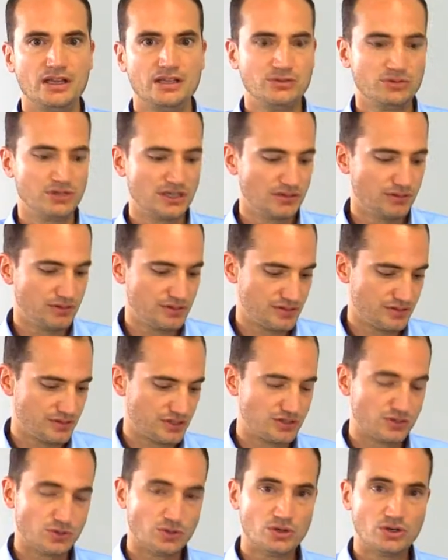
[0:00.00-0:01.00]
You can also
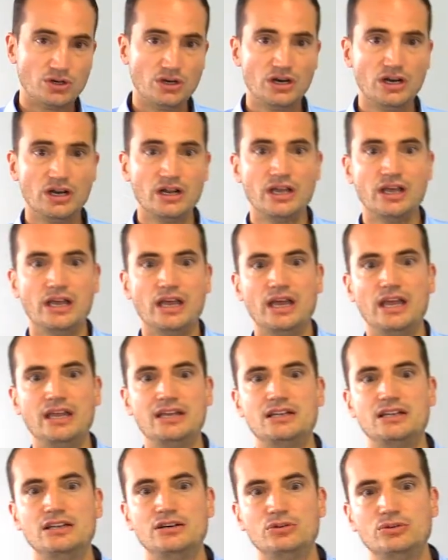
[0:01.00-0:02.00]
store
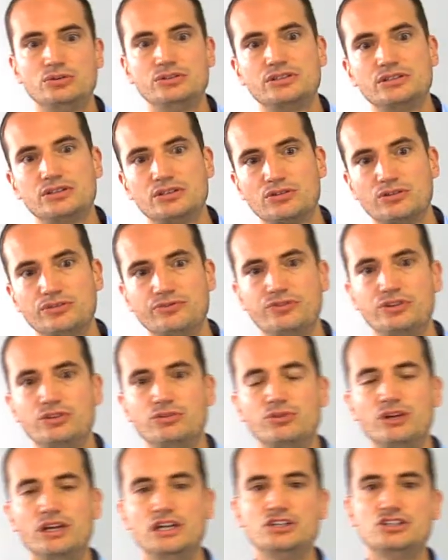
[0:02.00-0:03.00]
and load
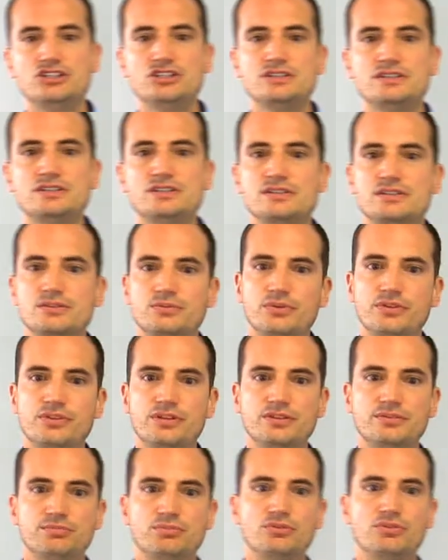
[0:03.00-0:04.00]
configurations with
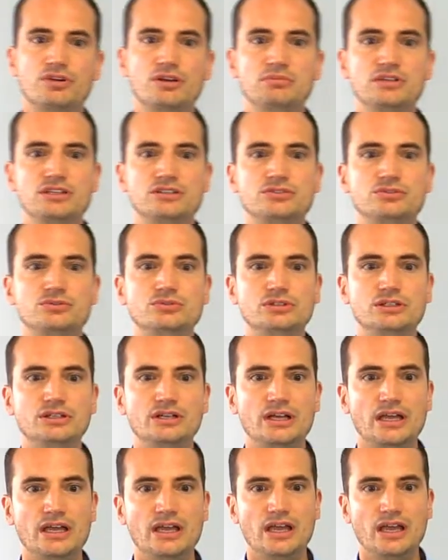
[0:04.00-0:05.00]
this programming tool,
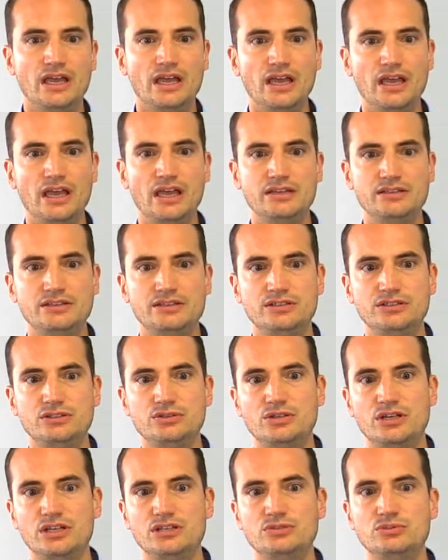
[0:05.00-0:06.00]
and you
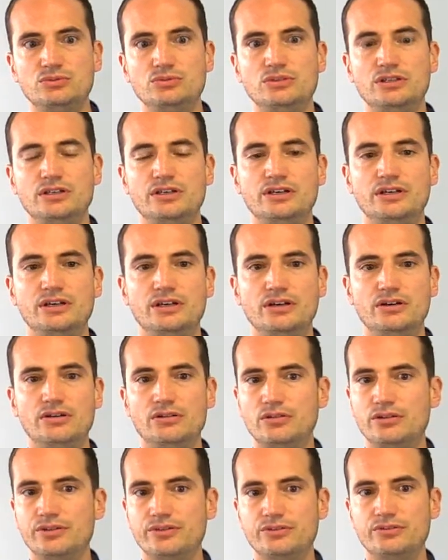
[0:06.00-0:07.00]
can do
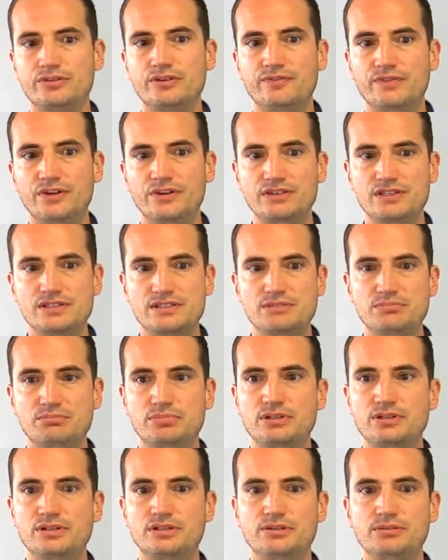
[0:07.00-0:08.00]
also a very
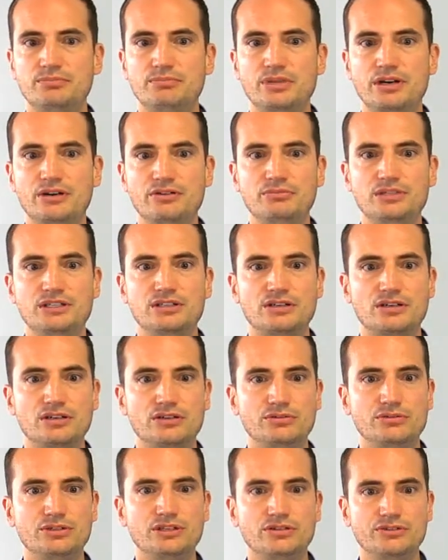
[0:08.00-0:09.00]
simple parameter
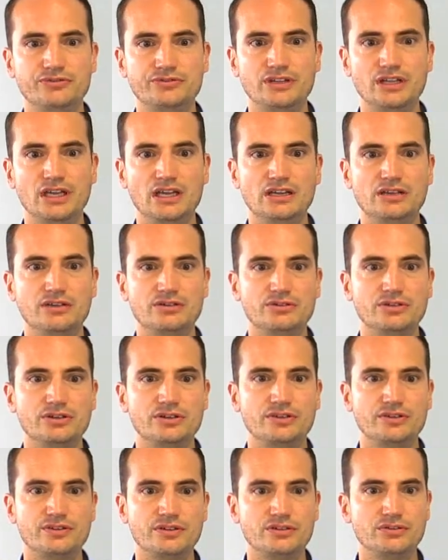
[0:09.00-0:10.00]
cloning of the
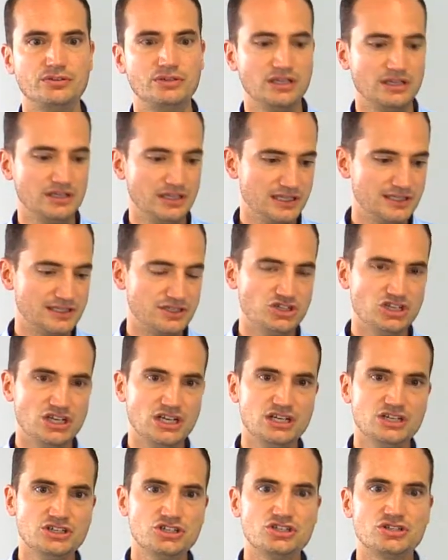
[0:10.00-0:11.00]
encoders. You can
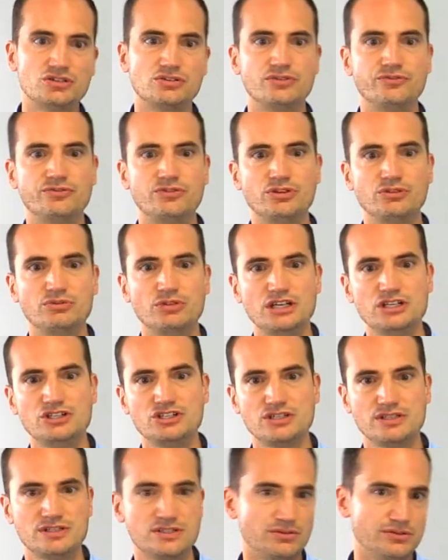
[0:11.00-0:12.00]
exchange
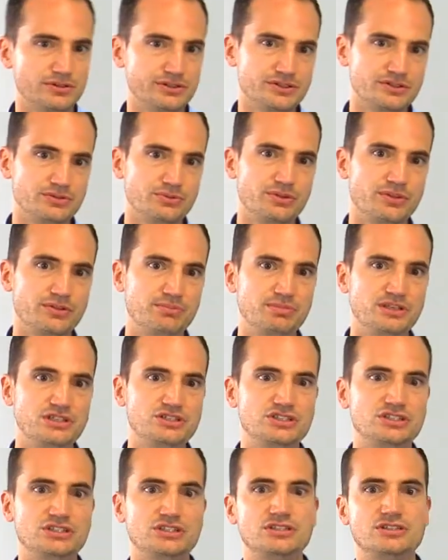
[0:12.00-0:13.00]
configurations also with the
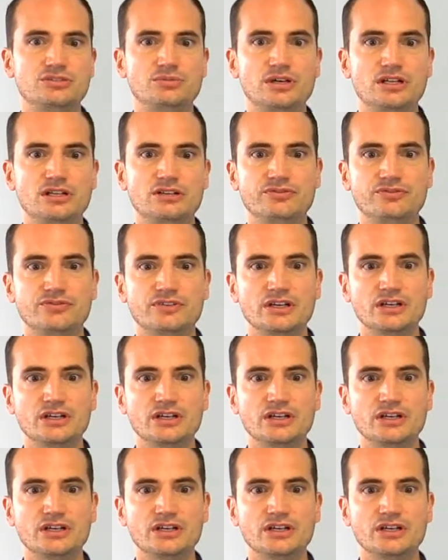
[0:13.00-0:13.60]
PGT12